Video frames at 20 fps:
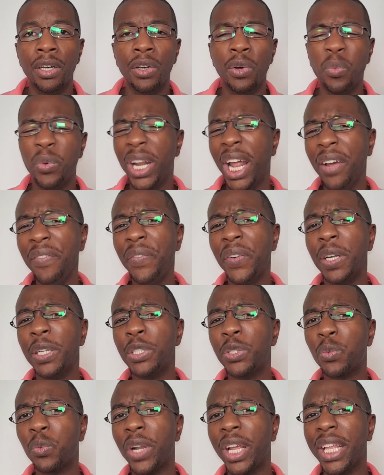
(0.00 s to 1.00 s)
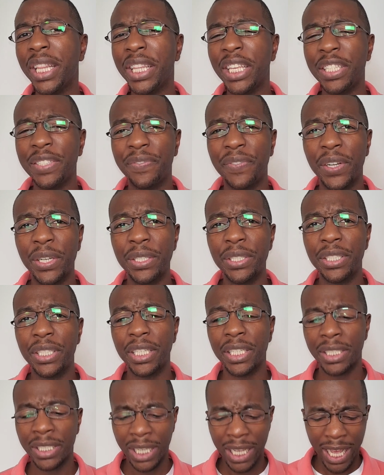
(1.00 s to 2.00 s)
When I first read these
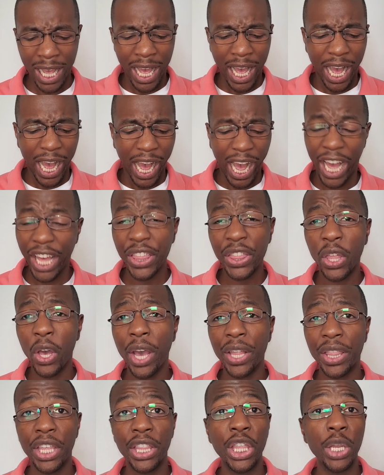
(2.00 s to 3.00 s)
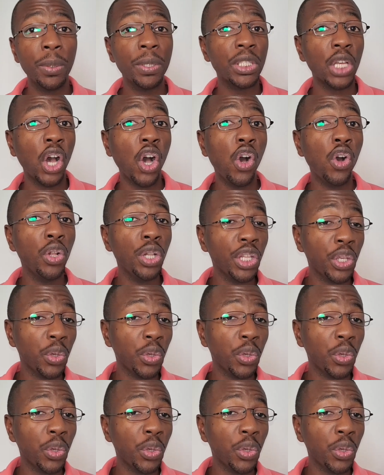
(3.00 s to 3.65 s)
verses, I thought that there was only